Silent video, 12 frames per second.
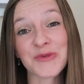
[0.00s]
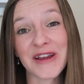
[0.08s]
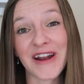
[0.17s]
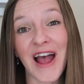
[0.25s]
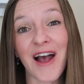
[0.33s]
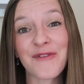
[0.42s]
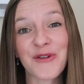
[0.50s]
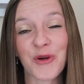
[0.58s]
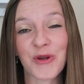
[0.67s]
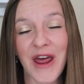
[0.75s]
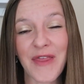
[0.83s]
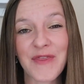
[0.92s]
three and a half year
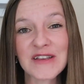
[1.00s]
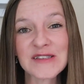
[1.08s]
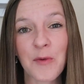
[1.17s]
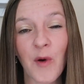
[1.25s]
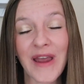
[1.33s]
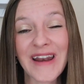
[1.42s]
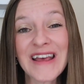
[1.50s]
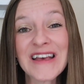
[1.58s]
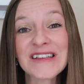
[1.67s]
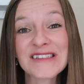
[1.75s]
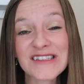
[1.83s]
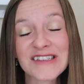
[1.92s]
old at this point
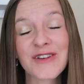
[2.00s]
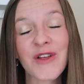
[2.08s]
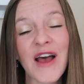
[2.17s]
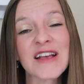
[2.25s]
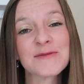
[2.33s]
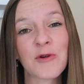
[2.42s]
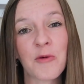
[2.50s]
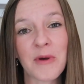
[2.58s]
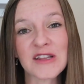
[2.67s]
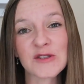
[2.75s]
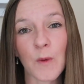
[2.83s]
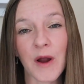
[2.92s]
still has
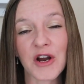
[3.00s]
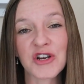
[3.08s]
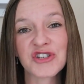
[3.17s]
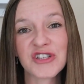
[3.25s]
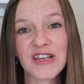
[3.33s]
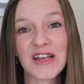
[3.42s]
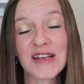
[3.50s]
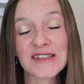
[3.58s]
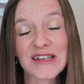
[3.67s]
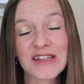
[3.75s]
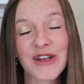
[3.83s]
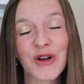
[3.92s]
moments where she is
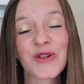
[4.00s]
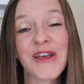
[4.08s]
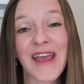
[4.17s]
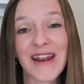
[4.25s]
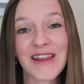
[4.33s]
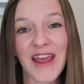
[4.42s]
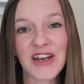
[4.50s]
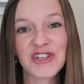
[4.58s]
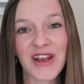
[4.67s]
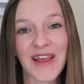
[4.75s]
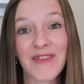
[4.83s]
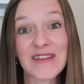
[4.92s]
clearly
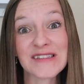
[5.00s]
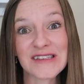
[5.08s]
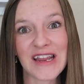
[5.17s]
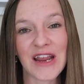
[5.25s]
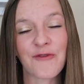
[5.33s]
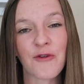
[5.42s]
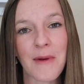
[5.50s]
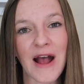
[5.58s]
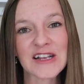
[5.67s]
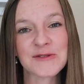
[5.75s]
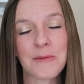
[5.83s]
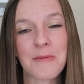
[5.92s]
engaging in this need for
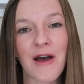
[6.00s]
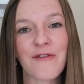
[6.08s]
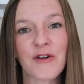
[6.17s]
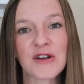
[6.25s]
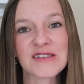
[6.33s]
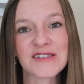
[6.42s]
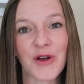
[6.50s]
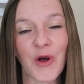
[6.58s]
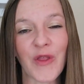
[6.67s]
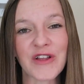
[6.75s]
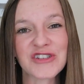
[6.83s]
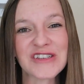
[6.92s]
maximum effort
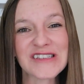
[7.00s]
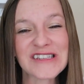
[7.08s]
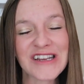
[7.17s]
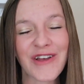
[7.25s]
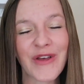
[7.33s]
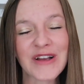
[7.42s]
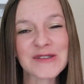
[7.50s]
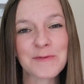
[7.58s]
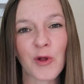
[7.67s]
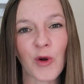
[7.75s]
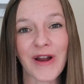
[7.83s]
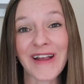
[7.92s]
still, that she's still
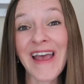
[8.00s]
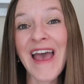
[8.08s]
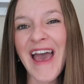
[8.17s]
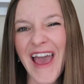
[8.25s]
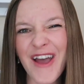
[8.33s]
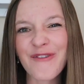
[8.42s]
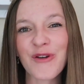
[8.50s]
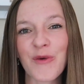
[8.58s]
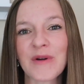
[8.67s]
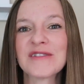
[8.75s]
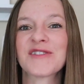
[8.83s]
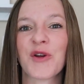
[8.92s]
exploring every
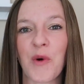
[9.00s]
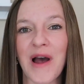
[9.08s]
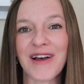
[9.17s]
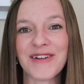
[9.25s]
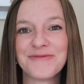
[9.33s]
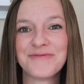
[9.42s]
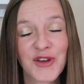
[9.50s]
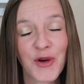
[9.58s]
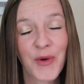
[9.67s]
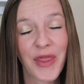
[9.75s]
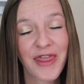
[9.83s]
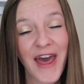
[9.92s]
once in a while.
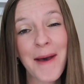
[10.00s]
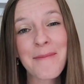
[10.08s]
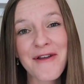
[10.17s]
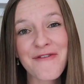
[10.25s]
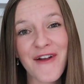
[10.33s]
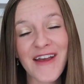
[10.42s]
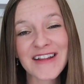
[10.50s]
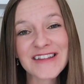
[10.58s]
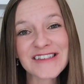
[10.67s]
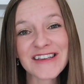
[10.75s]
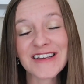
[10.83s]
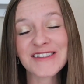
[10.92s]
So that, my
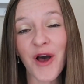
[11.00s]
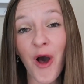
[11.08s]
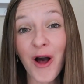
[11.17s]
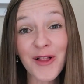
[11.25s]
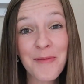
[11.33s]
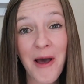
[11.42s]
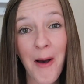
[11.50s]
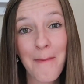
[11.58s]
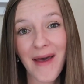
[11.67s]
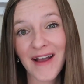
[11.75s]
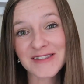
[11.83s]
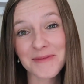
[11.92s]
friends, is all about
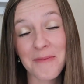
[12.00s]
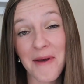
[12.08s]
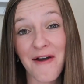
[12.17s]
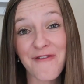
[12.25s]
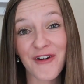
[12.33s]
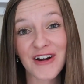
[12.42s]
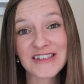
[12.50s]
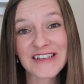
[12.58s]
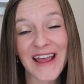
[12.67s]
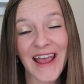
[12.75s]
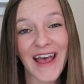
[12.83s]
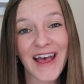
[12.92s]
maximum effort
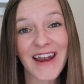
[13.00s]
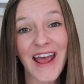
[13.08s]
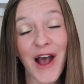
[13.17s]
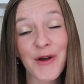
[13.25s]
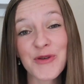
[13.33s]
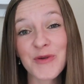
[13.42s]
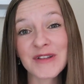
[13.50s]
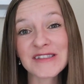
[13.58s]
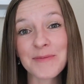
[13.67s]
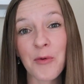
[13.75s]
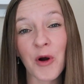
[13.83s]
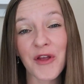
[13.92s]
and how you can
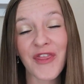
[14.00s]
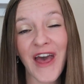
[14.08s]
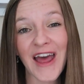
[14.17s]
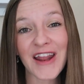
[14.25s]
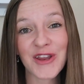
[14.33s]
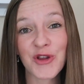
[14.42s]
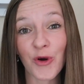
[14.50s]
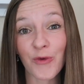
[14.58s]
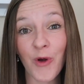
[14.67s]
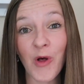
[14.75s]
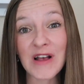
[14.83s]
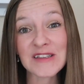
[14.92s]
support that in your
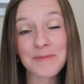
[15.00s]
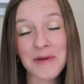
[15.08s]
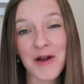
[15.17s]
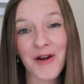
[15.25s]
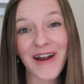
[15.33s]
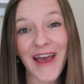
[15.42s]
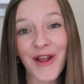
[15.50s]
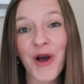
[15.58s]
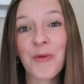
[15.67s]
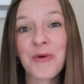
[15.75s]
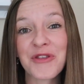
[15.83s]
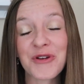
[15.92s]
role as a parent at
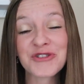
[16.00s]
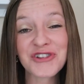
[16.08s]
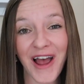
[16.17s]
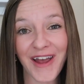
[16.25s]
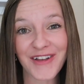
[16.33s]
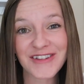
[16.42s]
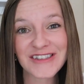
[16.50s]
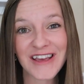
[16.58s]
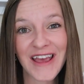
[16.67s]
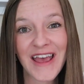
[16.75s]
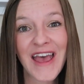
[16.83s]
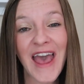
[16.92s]
home with your child.
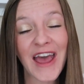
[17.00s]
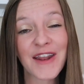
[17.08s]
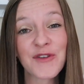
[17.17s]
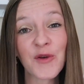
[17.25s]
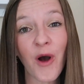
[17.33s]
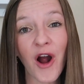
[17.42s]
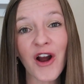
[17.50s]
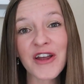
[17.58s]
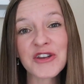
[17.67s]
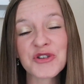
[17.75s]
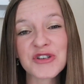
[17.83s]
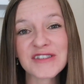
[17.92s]
And if you are
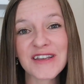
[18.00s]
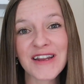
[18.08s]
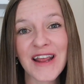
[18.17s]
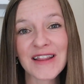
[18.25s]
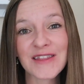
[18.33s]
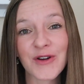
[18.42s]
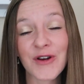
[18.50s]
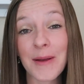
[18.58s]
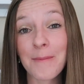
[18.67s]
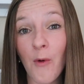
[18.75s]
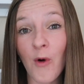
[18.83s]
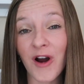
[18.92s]
interested in
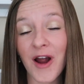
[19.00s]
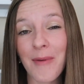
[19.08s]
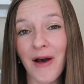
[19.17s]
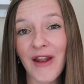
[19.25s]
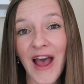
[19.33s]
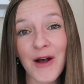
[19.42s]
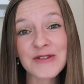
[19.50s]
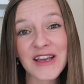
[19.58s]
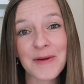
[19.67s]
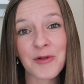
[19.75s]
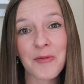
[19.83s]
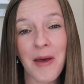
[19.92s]
learning more about how to
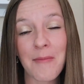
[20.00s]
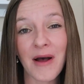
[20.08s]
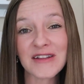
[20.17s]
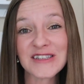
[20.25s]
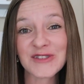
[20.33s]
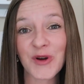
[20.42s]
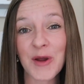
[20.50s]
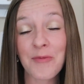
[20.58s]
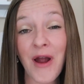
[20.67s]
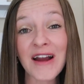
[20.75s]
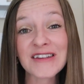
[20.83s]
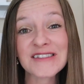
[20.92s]
implement Montessori
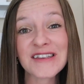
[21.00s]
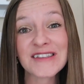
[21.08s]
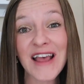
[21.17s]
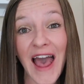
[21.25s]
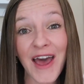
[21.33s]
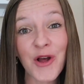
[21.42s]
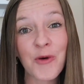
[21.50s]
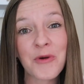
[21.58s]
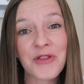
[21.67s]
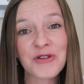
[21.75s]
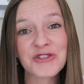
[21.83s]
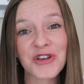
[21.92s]
practices at home
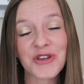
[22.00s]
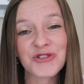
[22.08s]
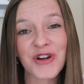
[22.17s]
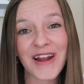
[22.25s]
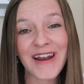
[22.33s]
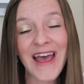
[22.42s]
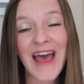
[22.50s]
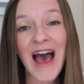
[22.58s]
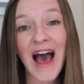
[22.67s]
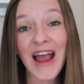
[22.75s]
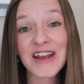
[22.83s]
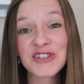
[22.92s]
with your children,
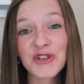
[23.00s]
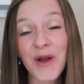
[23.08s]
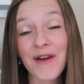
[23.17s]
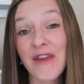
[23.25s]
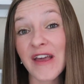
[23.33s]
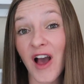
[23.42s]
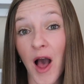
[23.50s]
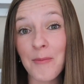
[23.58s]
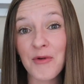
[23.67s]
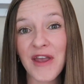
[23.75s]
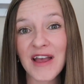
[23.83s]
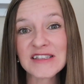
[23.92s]
I do have a
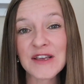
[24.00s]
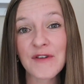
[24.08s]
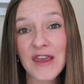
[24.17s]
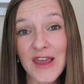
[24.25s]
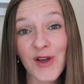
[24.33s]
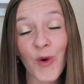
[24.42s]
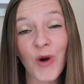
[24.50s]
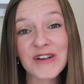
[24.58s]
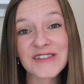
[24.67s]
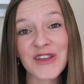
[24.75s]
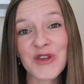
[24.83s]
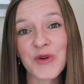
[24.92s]
comprehensive
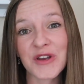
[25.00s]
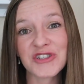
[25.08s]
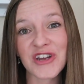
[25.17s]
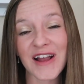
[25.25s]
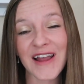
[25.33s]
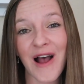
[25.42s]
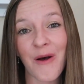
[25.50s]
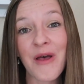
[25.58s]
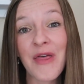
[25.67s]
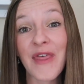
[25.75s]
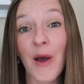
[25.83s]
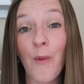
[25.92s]
e-course that you can check out
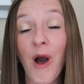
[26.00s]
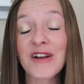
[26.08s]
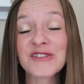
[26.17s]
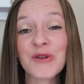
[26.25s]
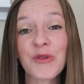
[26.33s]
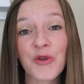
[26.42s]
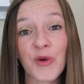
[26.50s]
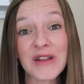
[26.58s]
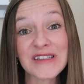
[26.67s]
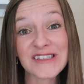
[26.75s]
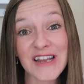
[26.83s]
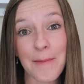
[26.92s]
that walks you through
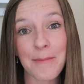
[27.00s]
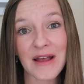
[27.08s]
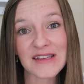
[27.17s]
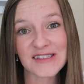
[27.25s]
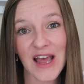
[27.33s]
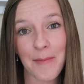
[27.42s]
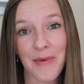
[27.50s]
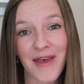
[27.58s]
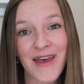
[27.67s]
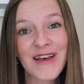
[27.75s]
it step by step.